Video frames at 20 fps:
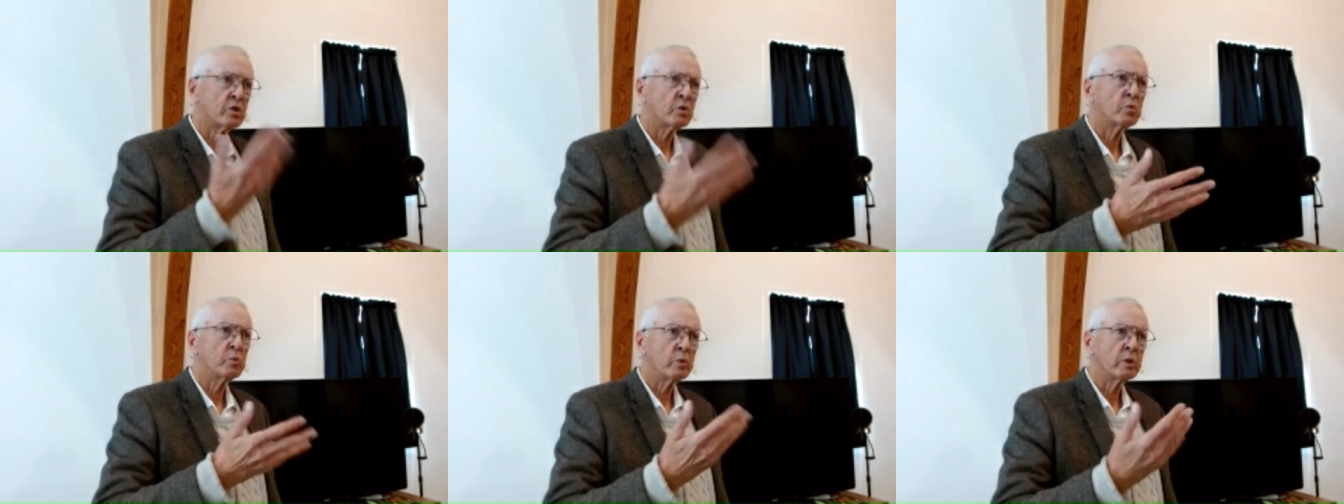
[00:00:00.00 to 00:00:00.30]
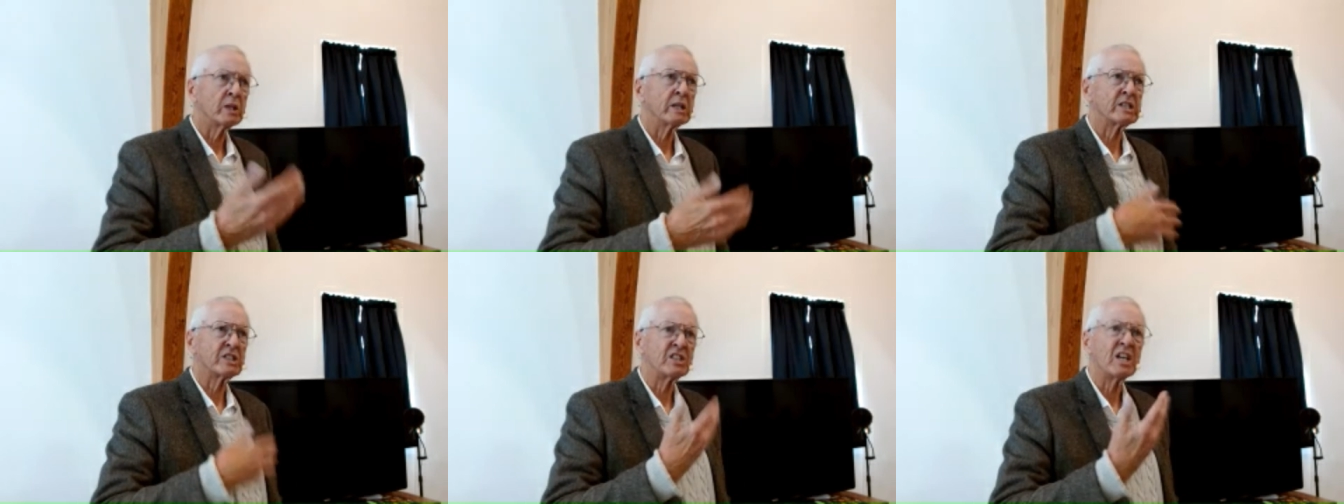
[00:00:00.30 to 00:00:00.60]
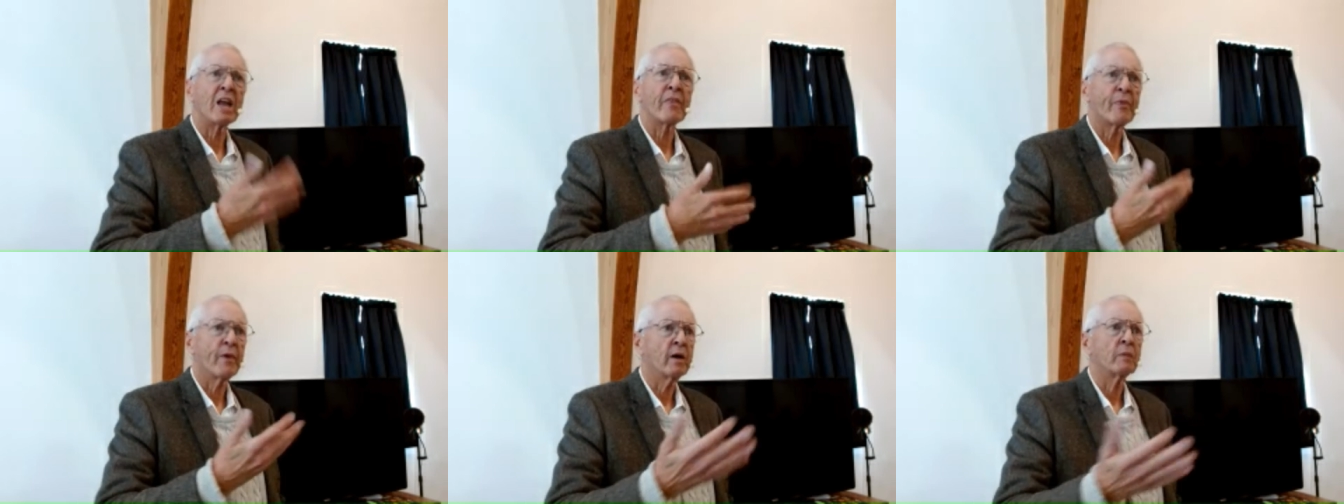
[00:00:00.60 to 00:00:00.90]
really it's
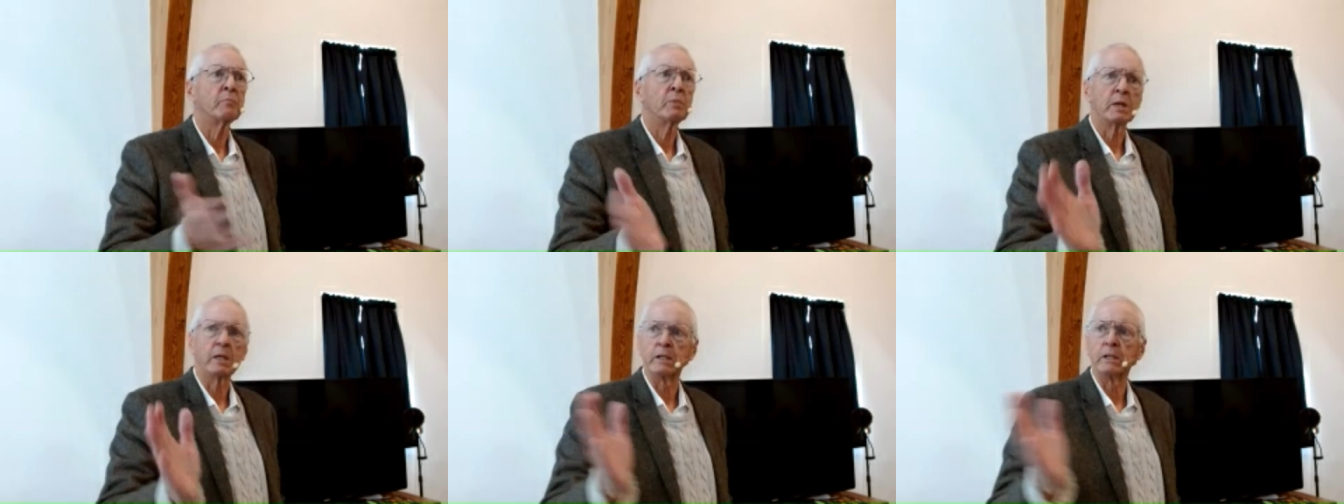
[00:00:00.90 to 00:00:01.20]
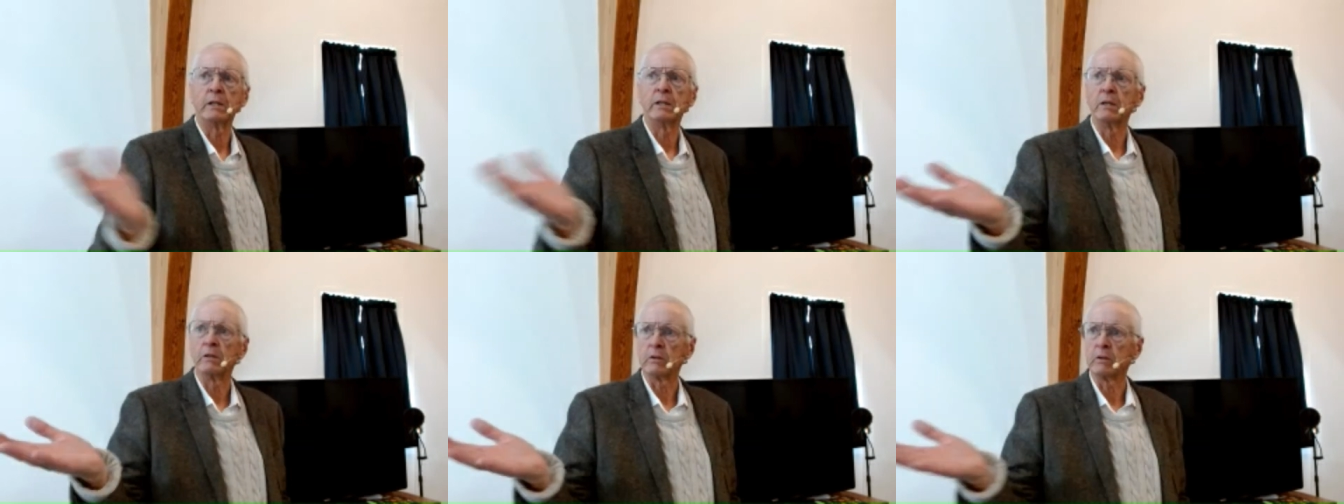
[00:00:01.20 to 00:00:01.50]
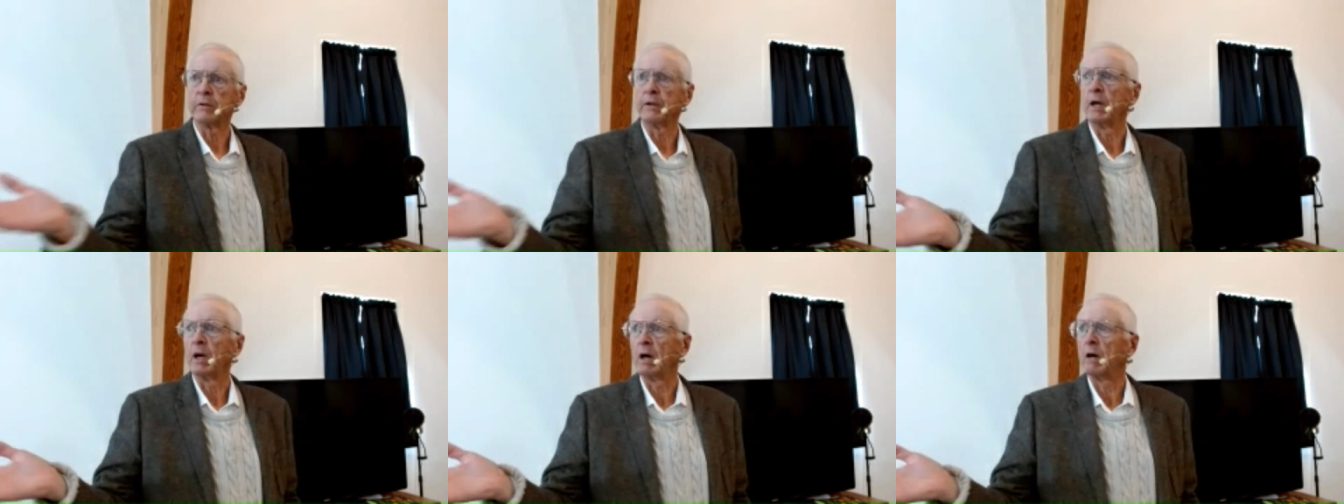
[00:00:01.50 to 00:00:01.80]
not that big a deal
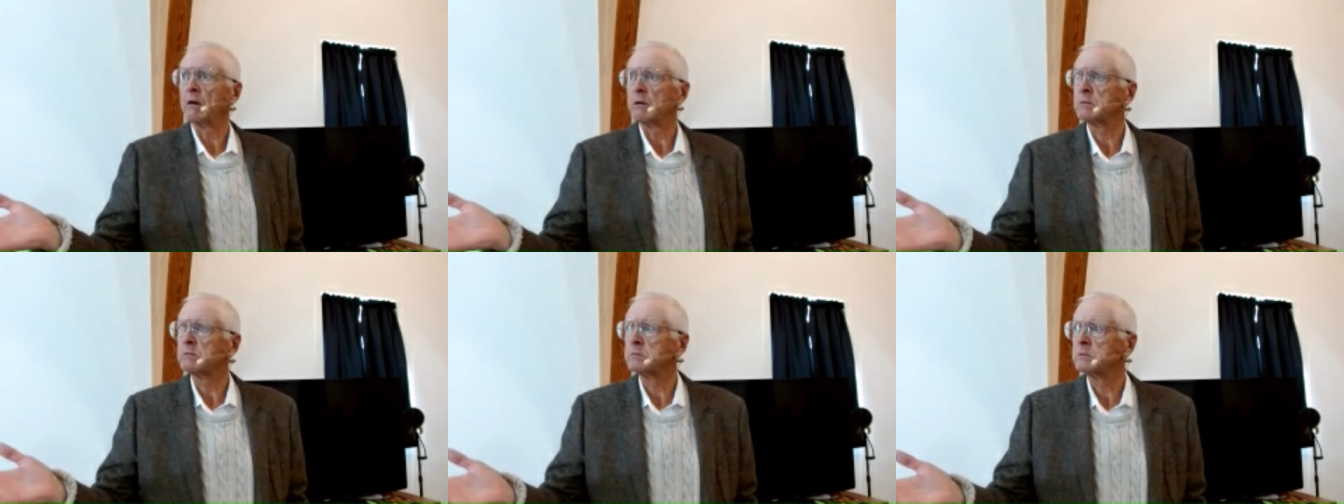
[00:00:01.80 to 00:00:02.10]
now.